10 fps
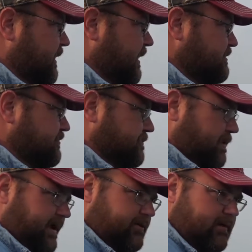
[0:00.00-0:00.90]
and just
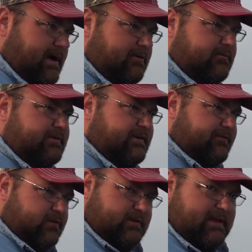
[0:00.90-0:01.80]
playing around
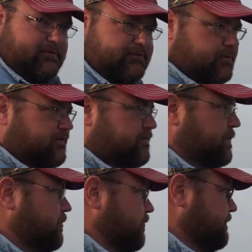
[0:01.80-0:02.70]
different levels with the
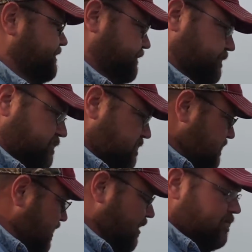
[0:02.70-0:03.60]
spoon.
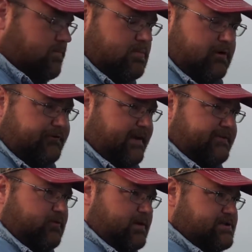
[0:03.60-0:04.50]
Our most
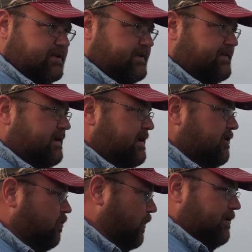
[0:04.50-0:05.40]
asked question is,
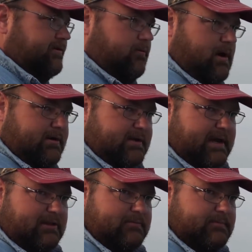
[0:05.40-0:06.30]
where in the water
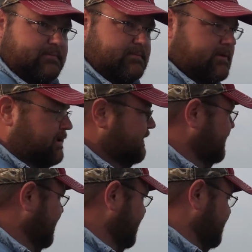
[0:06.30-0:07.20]
column?
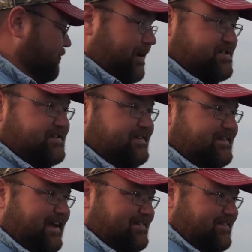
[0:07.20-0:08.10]
And
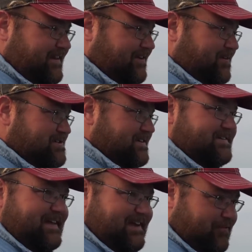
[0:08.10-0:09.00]
the answer to that question
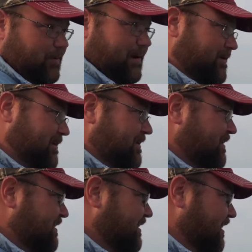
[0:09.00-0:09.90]
is everywhere.
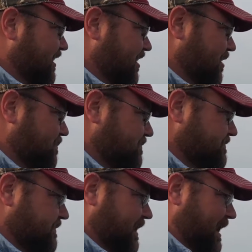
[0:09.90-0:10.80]

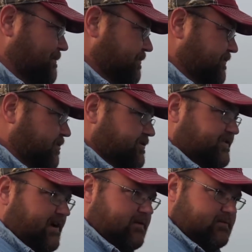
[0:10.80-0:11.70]
I prefer to
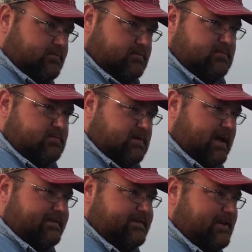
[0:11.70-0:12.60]
start
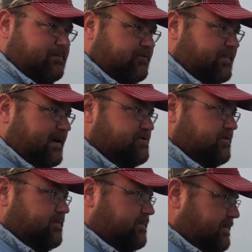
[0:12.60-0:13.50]
on the deeper
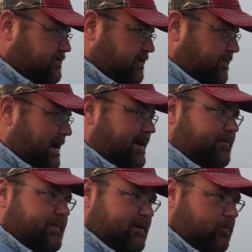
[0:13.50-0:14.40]
spectrum to the
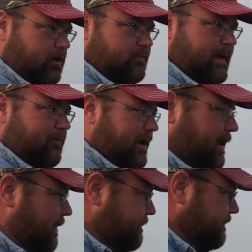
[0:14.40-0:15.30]
bottom and work my
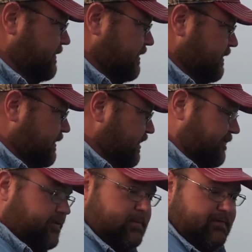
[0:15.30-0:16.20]
up.
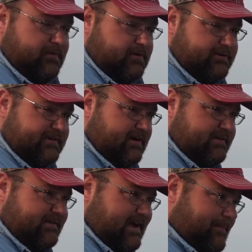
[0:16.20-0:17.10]
If you prefer to start
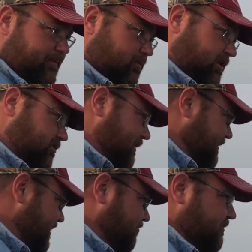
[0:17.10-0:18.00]
at the top and work your way
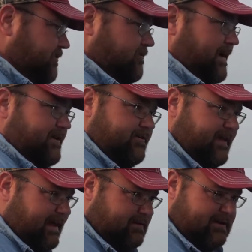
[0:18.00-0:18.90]
down, you may do
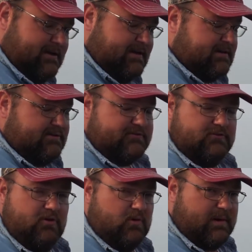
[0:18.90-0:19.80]
that. There's
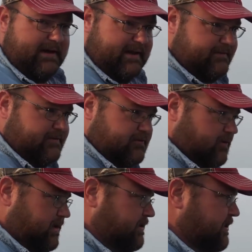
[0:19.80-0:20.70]
no right answer to
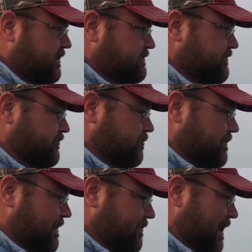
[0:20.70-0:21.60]
it. Just
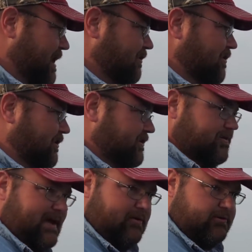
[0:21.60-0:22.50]
remember how long you
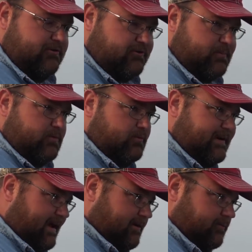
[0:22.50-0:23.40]
counted the spoon
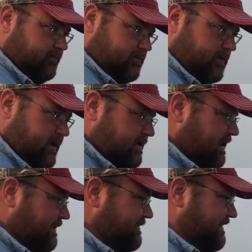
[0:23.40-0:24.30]
down
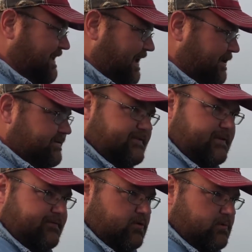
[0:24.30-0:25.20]
and the cadence
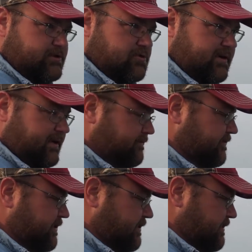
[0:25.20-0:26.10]
of your retrieve
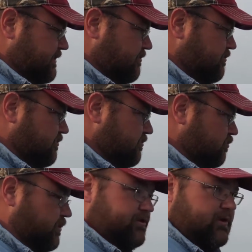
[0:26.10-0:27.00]

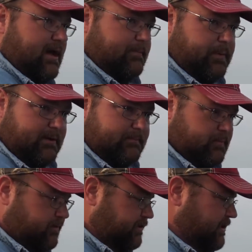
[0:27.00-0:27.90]
when you got a bump,
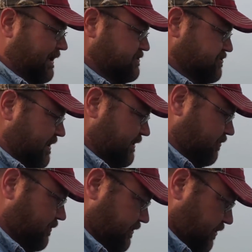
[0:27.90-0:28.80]
when you got a strike,
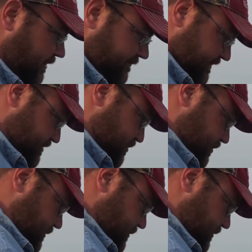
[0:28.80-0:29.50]
or when you caught a fish.